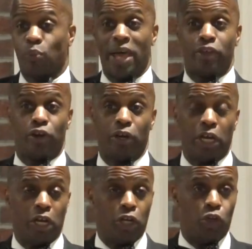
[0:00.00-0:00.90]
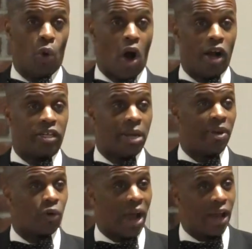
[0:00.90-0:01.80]
Whether you are a
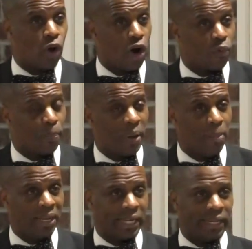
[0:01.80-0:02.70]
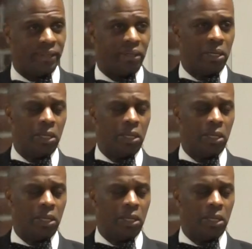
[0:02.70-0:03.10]
Democrat or a Republican,